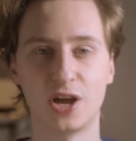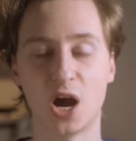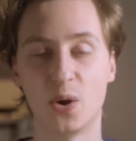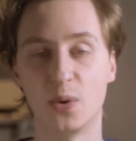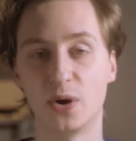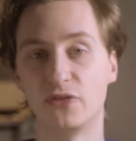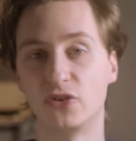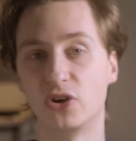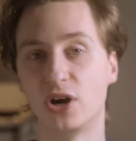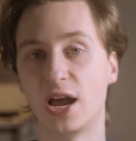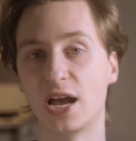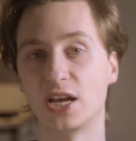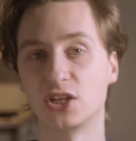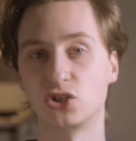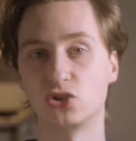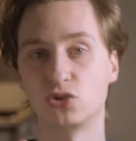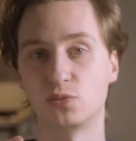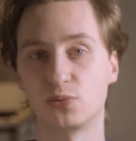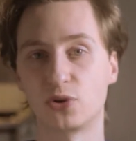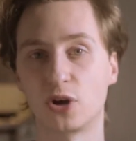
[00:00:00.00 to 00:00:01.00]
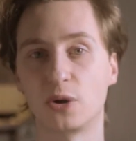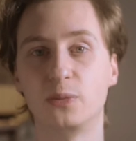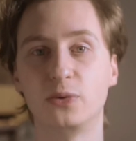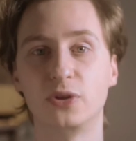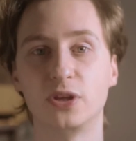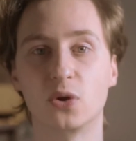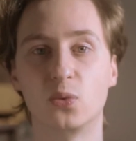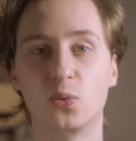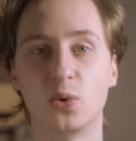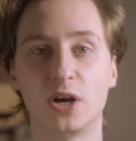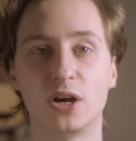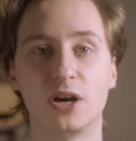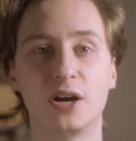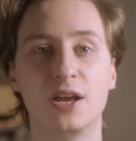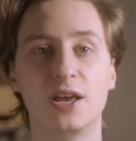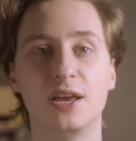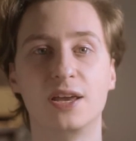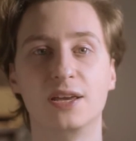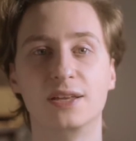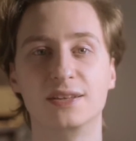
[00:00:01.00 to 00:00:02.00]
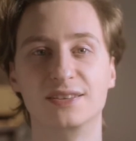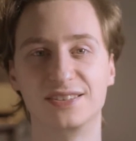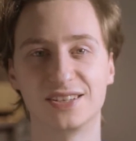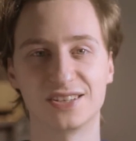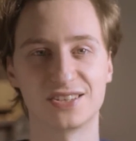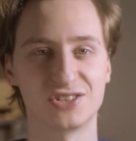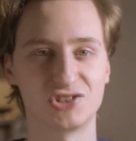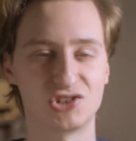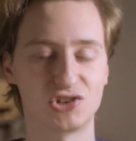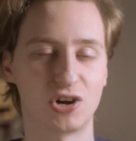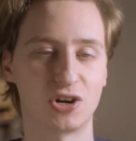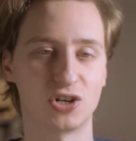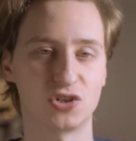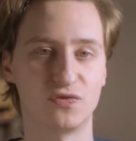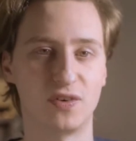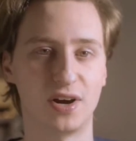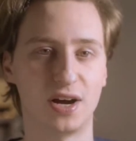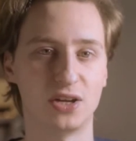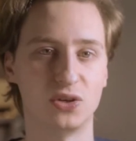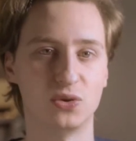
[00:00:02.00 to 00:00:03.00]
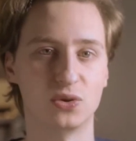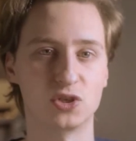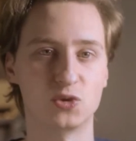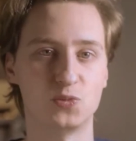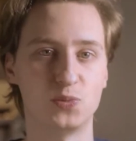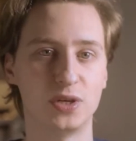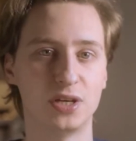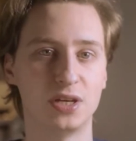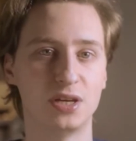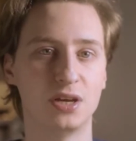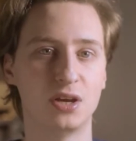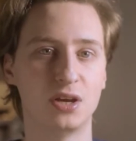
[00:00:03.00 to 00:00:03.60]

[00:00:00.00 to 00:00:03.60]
However, as you're probably aware, it doesn't charge via U S B,